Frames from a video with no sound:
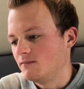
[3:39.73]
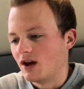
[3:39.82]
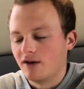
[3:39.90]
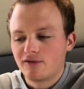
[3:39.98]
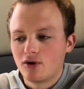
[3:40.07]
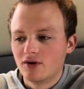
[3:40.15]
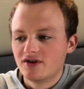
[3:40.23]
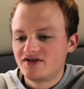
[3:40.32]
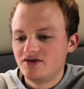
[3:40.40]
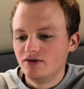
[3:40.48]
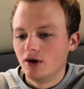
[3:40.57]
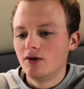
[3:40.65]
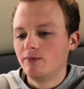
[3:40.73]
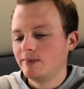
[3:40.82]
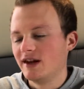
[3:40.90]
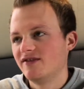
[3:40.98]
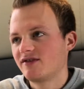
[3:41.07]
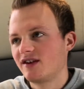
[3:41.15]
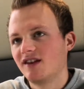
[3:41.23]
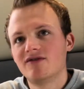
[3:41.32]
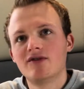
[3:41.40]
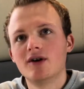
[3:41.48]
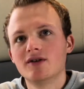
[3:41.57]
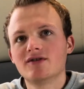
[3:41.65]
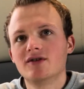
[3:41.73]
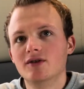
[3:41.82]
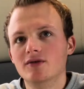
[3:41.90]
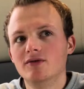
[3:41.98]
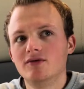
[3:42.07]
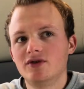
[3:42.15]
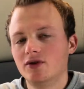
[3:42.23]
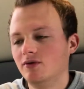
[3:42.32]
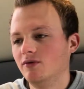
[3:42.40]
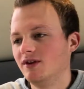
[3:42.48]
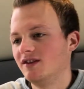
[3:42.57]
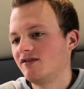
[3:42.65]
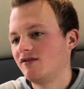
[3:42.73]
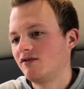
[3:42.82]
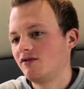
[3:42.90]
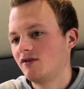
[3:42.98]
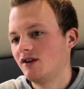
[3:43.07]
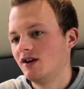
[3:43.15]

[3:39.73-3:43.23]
Yeah, of course, you know, plants can talk, so it's